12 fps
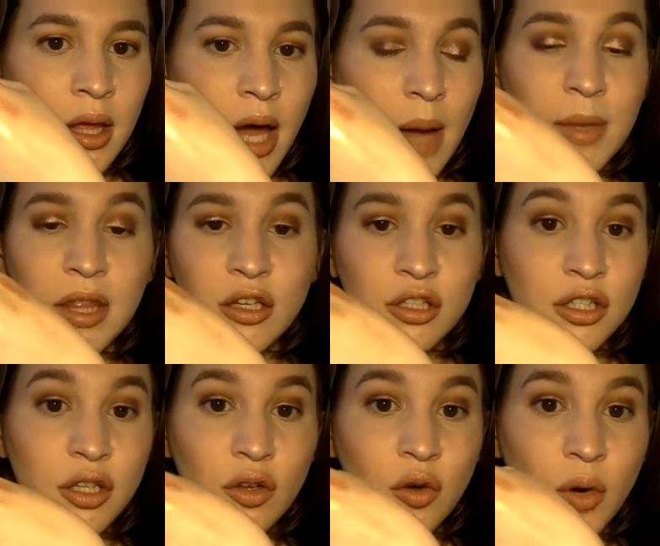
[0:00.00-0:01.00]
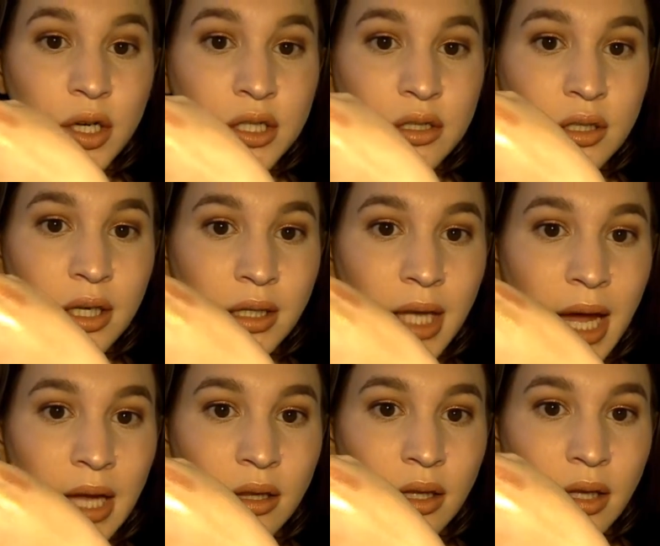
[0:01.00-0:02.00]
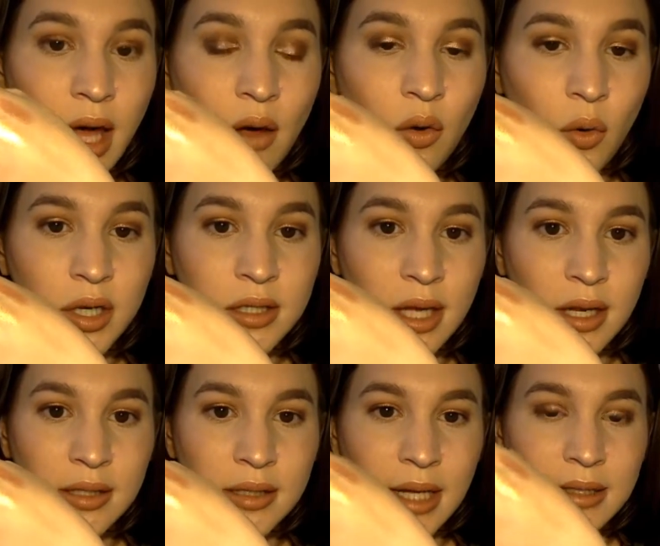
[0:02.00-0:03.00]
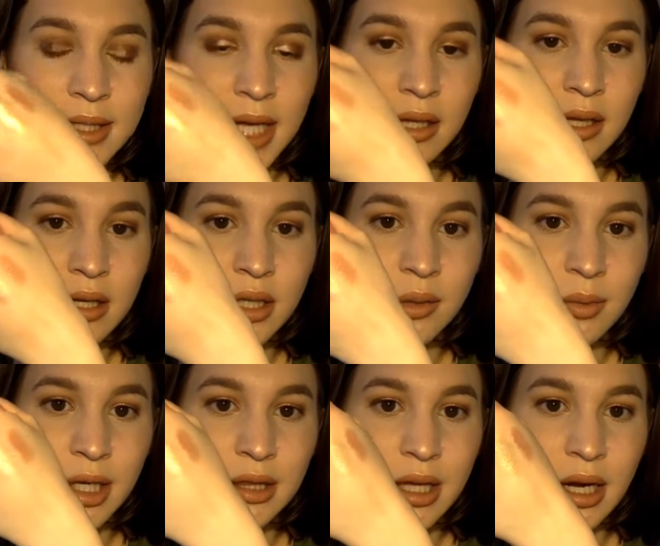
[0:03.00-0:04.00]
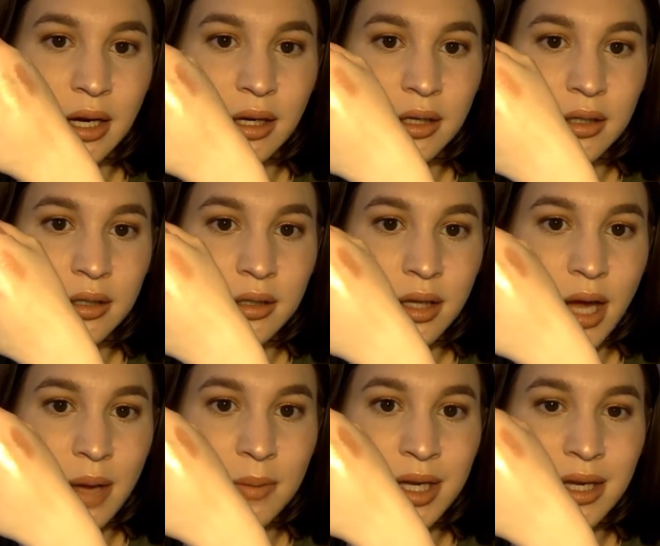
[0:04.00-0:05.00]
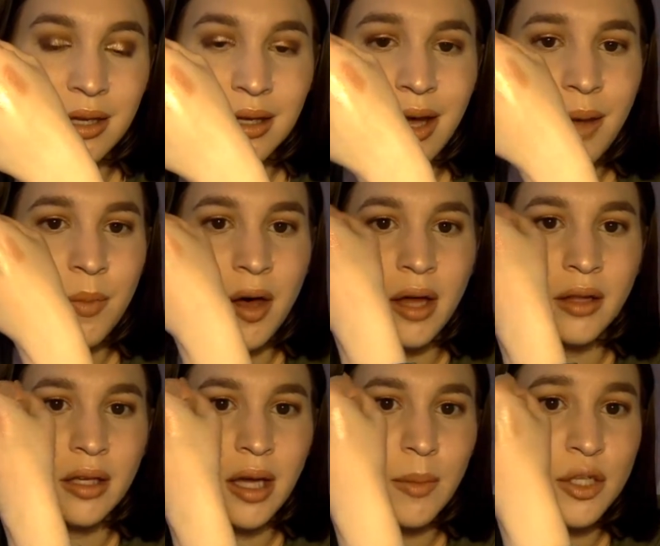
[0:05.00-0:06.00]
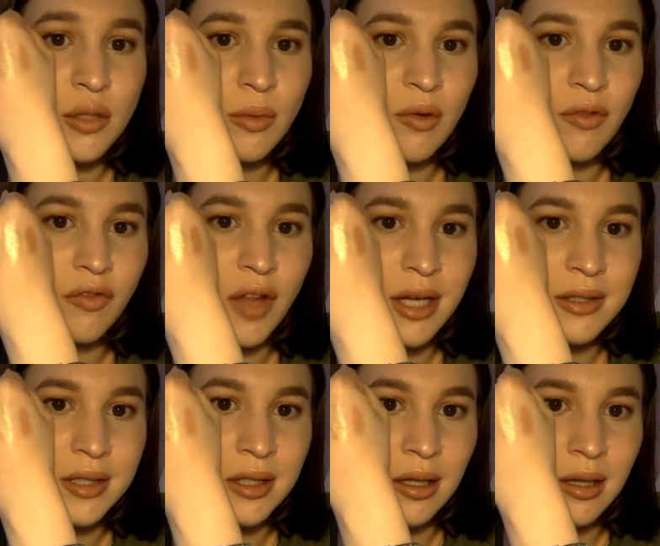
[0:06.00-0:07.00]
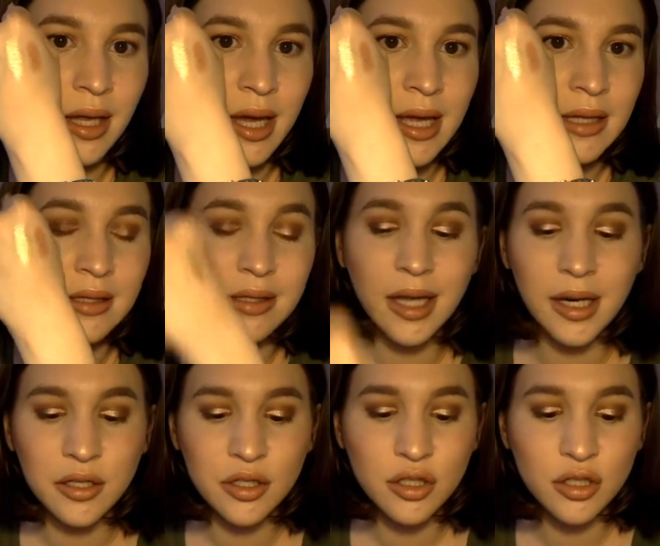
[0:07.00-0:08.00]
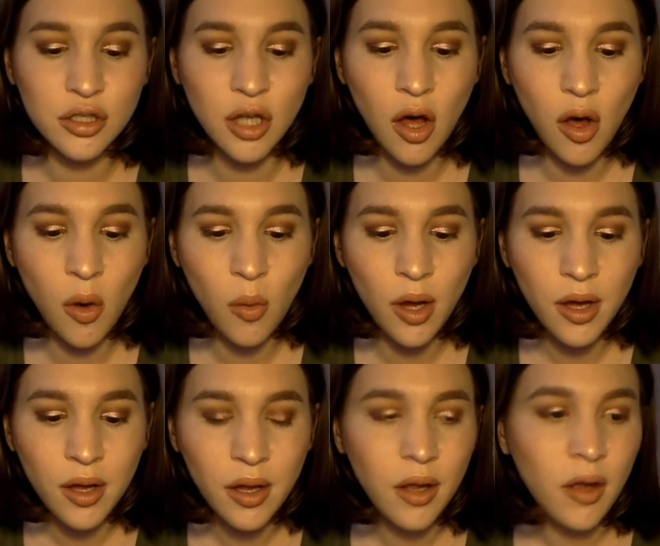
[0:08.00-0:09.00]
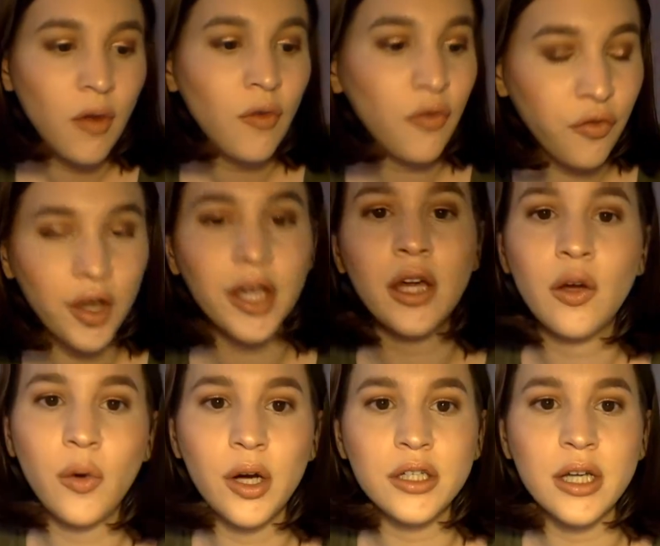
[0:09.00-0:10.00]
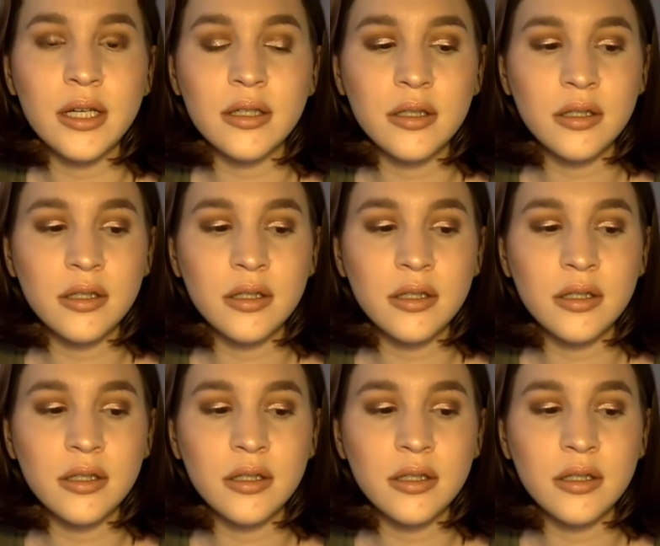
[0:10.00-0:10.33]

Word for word: I mean, they're so gorgeous. Look at that. Look how gorgeous that is. That's Get Lucky right there. I mean, come on. Look how much it reflects in the light. That is so freaking gorgeous.